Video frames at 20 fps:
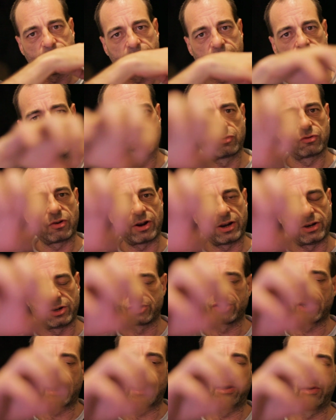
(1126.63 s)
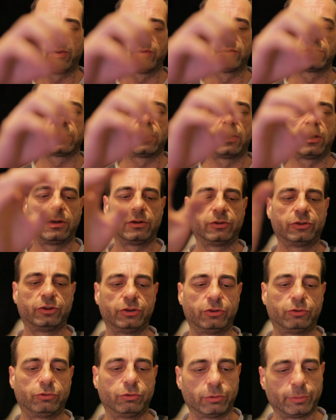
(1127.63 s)
a trench out, and she
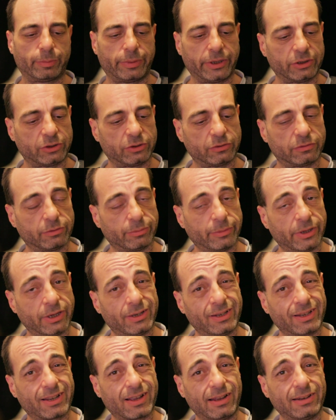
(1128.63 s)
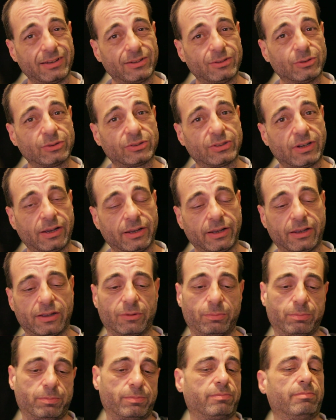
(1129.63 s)
drew a picture for me, and it kind of looks like a
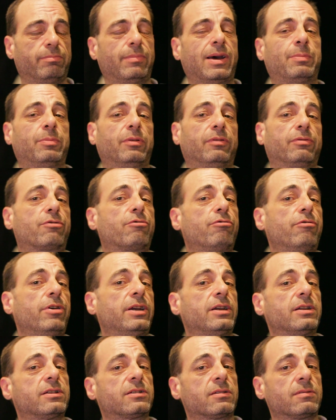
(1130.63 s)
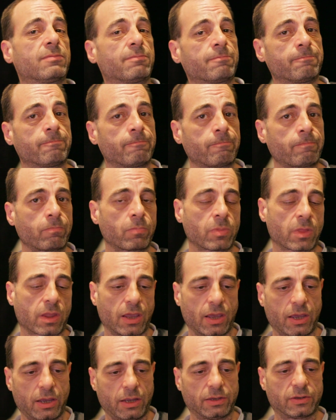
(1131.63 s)
map of Crete.
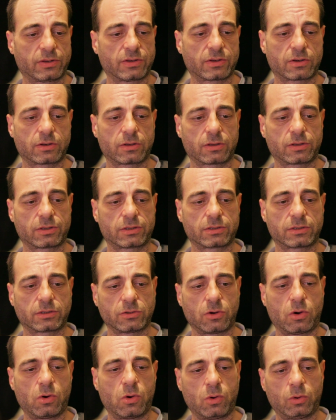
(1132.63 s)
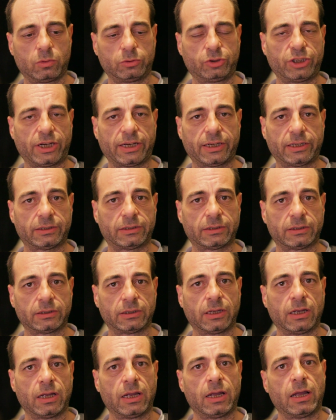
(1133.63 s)
It's all jagged,
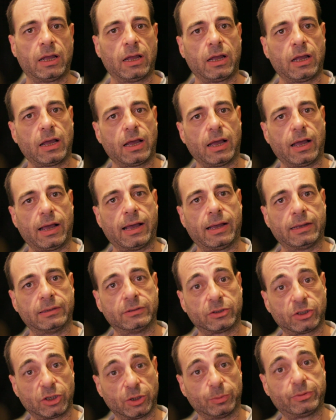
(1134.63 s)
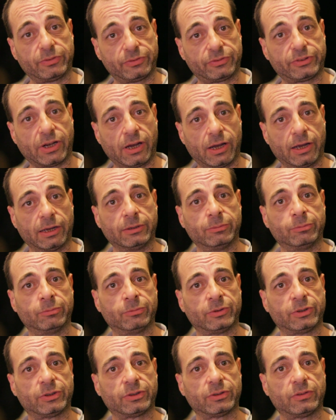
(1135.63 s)
and a couple of
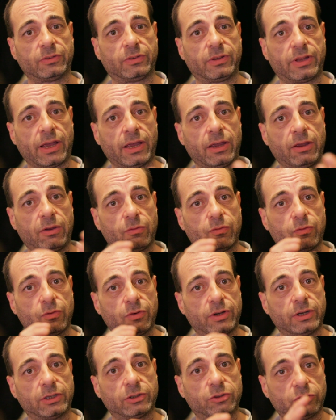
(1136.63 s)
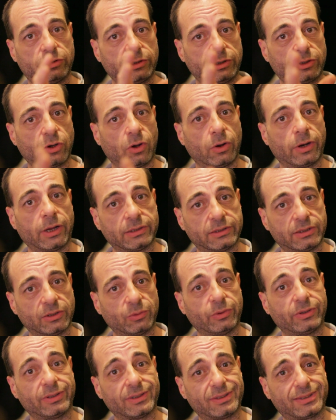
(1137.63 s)
times they've literally gone at it
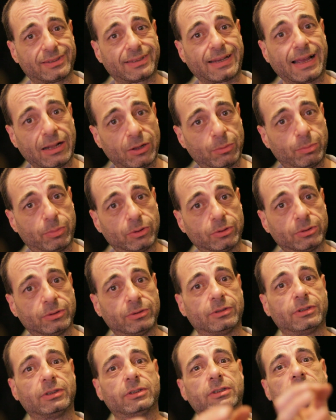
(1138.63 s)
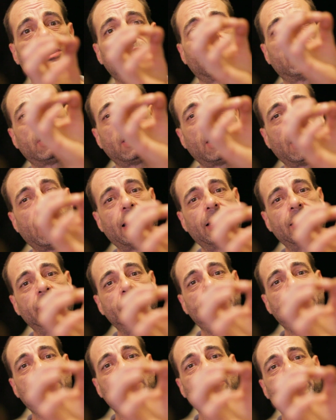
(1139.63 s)
with a scalpel,
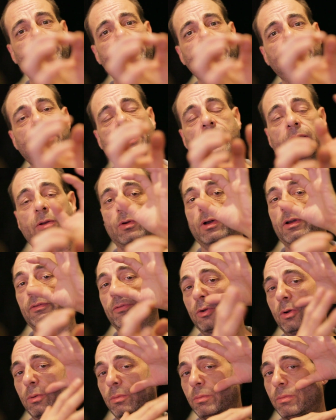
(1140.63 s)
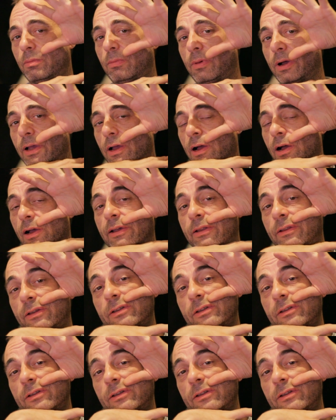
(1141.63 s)
and they've been there. I've got my eye in